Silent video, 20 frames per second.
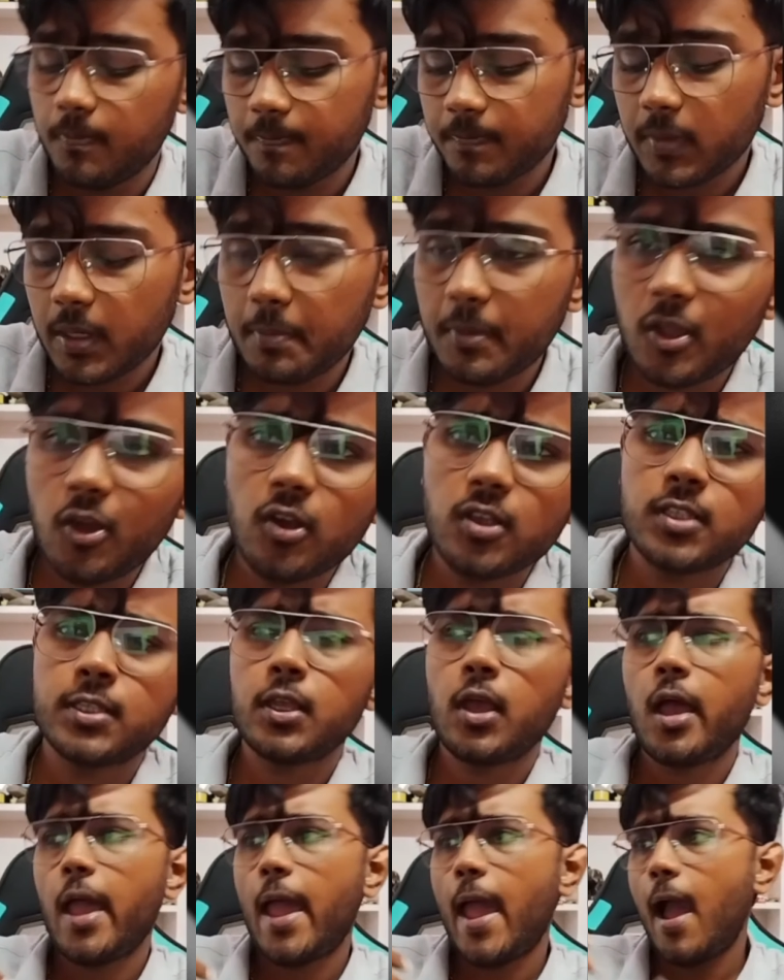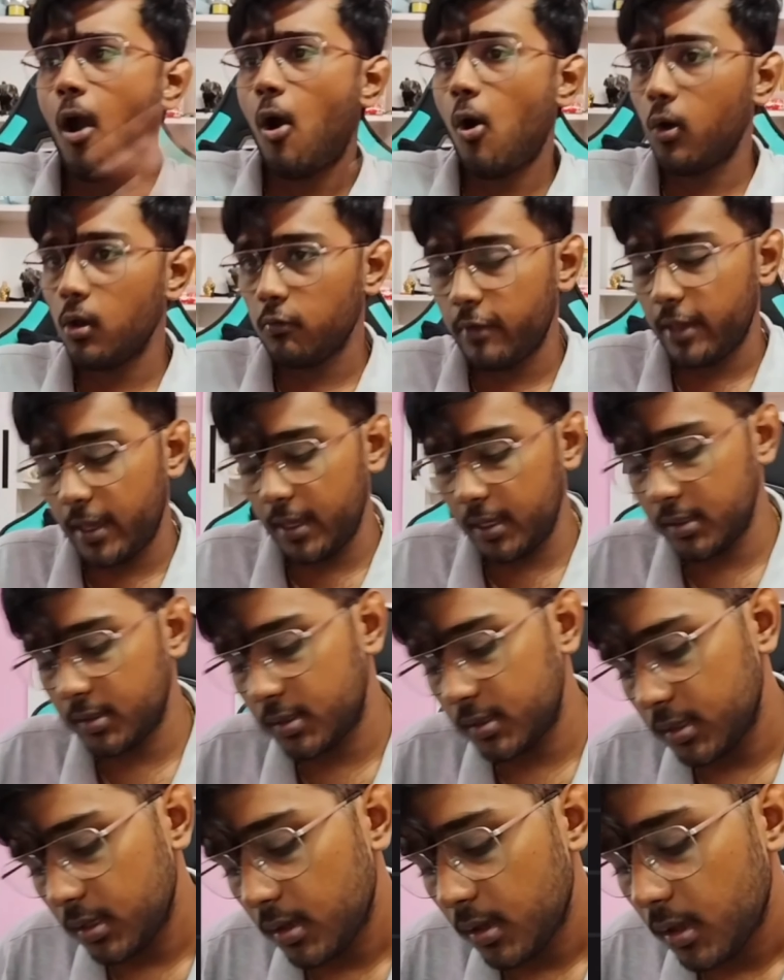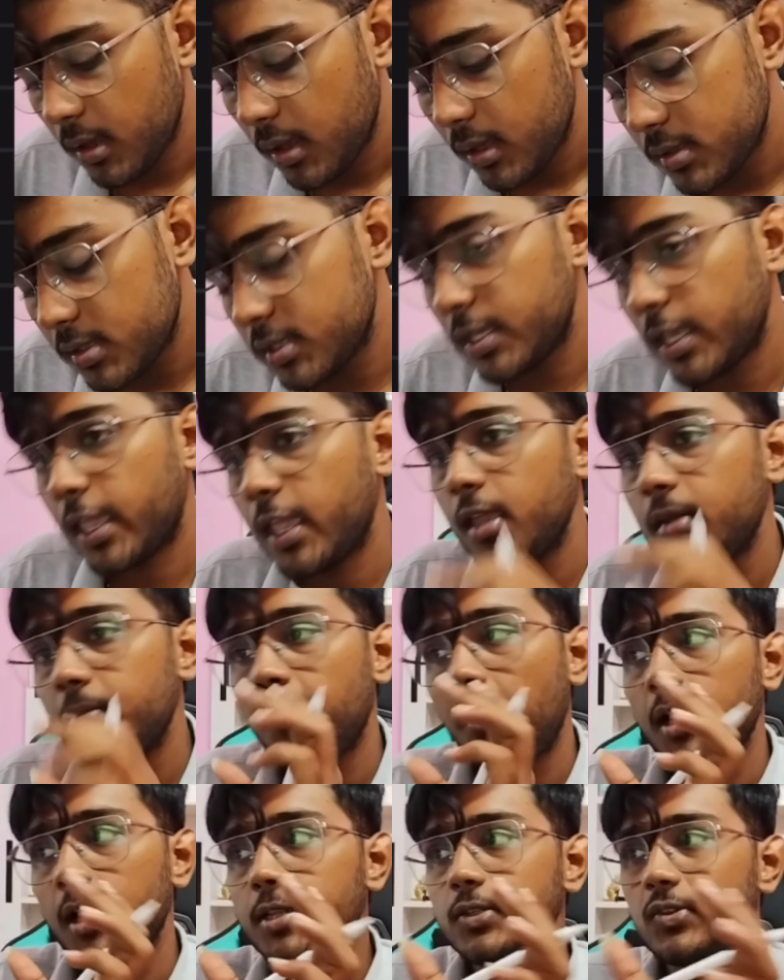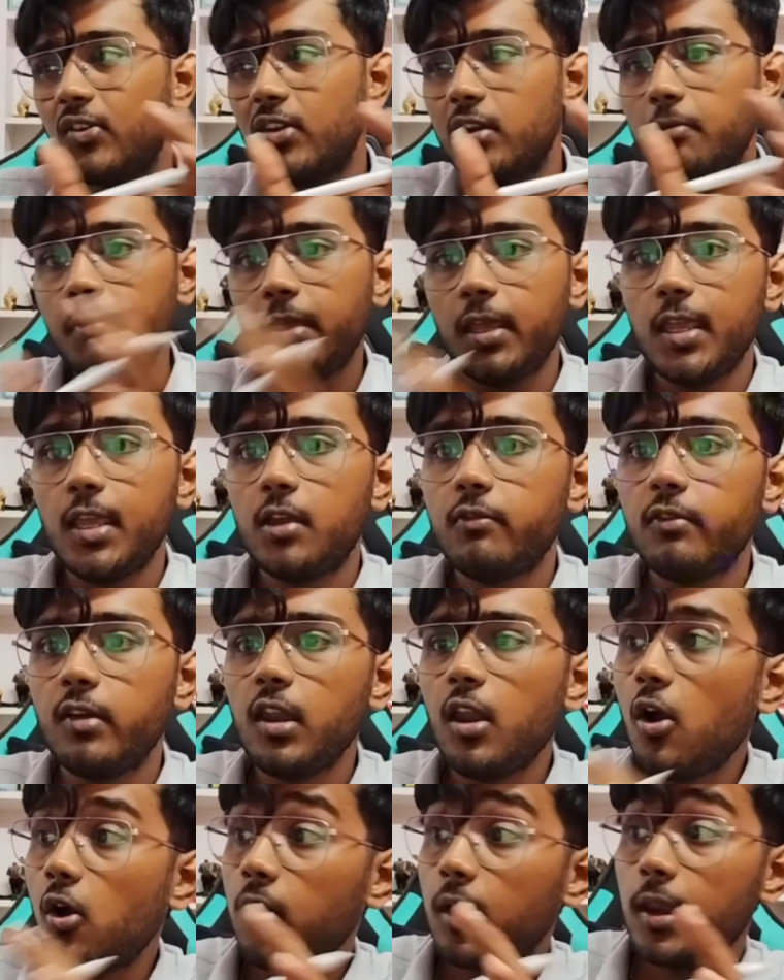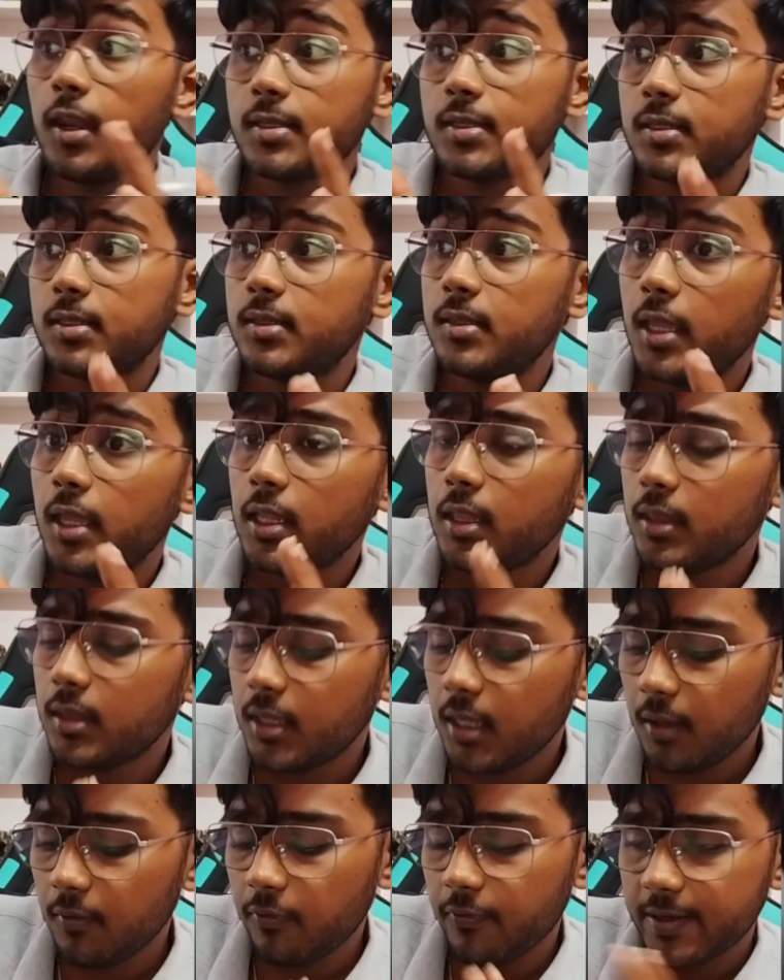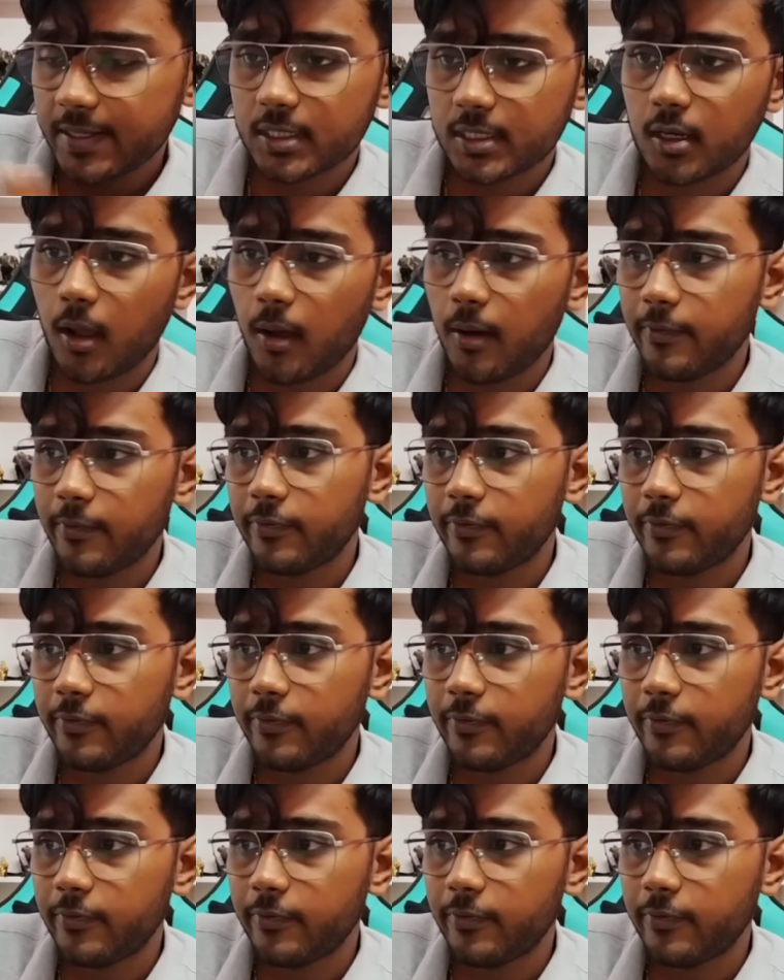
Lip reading: because always the second part is going to be equal or less than the first half.